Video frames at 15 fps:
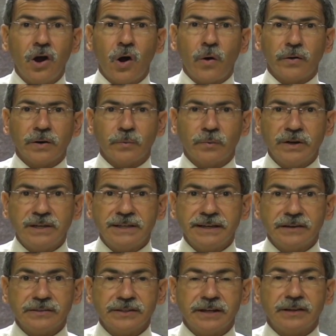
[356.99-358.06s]
or a
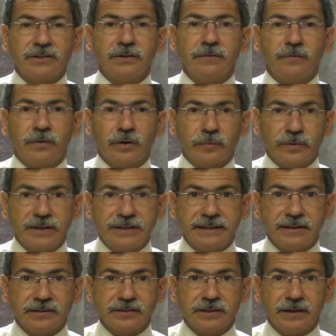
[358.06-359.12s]
retail center for a
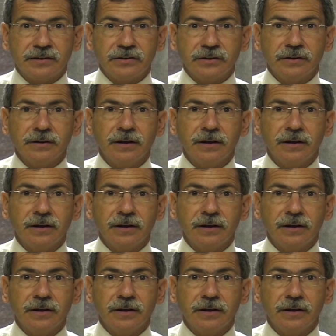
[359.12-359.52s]
retail center.